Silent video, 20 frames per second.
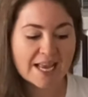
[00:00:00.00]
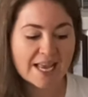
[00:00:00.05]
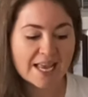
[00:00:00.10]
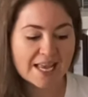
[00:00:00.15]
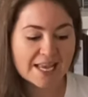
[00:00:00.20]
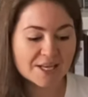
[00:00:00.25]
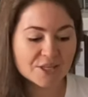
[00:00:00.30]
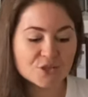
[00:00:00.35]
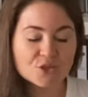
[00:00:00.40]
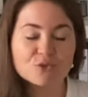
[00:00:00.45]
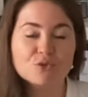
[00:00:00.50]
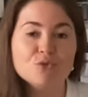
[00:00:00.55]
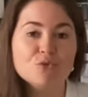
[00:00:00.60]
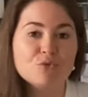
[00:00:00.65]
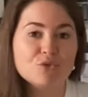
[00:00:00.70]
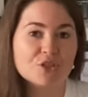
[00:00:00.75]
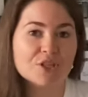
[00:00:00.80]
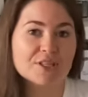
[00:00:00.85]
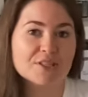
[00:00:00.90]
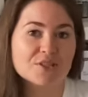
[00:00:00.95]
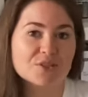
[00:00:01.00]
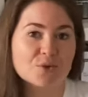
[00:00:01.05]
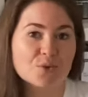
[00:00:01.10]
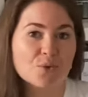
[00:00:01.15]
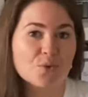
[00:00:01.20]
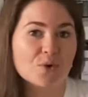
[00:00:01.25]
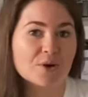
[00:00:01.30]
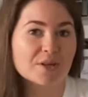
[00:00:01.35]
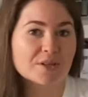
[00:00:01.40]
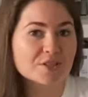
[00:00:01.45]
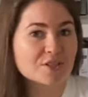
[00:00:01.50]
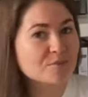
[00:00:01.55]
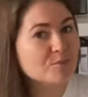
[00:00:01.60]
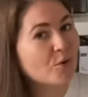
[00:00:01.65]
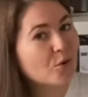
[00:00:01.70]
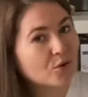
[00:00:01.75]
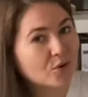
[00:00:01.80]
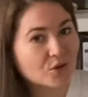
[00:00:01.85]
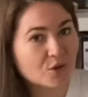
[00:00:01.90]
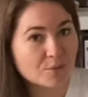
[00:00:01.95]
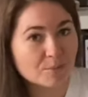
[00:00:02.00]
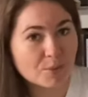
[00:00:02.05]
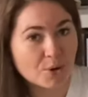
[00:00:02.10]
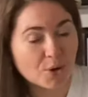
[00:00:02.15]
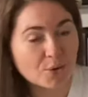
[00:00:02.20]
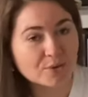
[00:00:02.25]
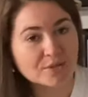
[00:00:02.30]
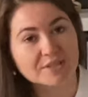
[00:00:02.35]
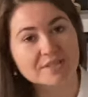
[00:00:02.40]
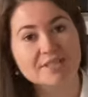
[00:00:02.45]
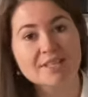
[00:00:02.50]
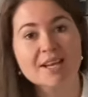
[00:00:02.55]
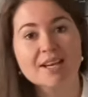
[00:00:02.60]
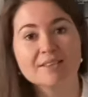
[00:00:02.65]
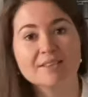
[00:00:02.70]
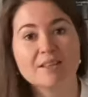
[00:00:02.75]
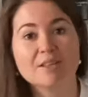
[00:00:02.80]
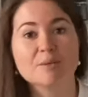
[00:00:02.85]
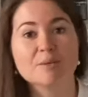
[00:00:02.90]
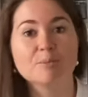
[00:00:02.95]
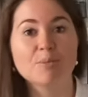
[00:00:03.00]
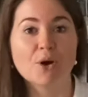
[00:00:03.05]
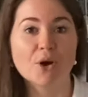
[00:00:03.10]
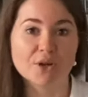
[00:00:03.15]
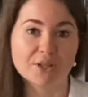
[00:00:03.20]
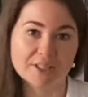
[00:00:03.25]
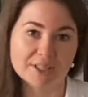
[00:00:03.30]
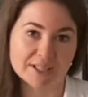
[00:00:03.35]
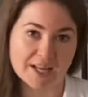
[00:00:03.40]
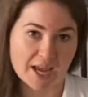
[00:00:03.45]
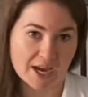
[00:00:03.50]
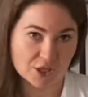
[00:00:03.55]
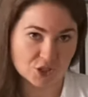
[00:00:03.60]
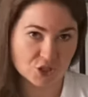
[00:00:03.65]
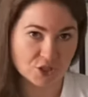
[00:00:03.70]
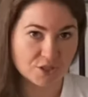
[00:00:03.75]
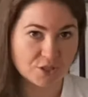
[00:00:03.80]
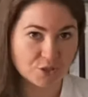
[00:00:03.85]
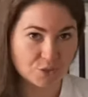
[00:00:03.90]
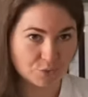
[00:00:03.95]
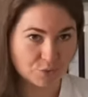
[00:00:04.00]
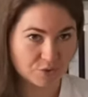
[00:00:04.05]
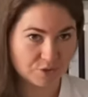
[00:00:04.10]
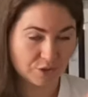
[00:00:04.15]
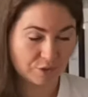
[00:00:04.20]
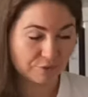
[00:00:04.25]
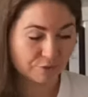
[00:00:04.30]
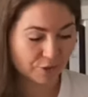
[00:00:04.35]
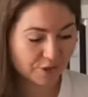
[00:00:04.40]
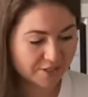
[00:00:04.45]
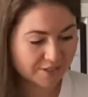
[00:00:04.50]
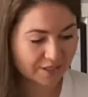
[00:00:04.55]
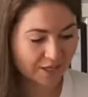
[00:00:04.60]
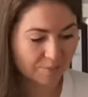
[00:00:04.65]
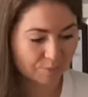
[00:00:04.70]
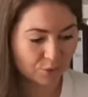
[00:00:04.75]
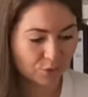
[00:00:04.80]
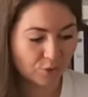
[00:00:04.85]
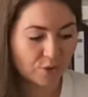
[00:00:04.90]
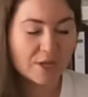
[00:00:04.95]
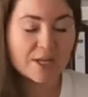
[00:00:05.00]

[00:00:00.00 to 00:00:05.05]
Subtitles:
into nutrients or smaller components that the body can actually use. Now, for example,